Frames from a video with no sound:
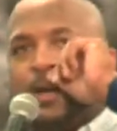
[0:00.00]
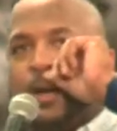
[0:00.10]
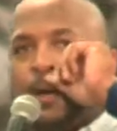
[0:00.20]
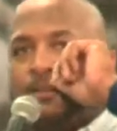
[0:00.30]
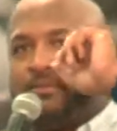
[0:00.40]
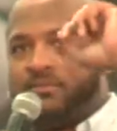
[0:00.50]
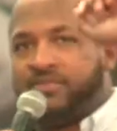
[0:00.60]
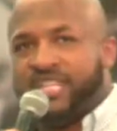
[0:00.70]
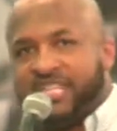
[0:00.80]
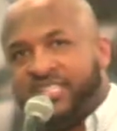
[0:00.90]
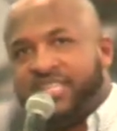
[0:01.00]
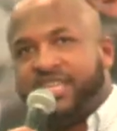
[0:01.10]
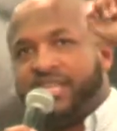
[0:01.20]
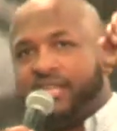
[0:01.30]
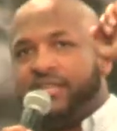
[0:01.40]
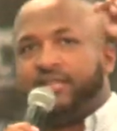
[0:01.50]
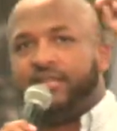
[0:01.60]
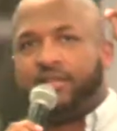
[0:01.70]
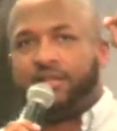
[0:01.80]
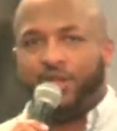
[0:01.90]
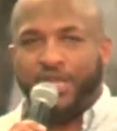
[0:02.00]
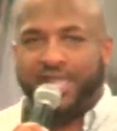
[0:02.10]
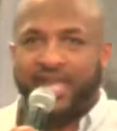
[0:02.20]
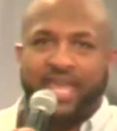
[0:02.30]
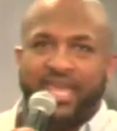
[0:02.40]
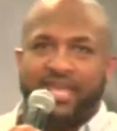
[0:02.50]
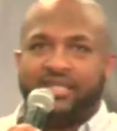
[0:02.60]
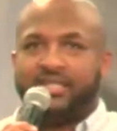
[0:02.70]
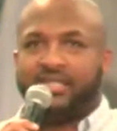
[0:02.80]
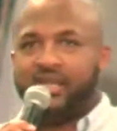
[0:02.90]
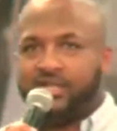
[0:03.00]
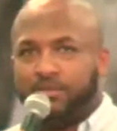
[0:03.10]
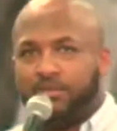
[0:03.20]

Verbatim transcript: um, Tuskegee, North Carolina A&T, other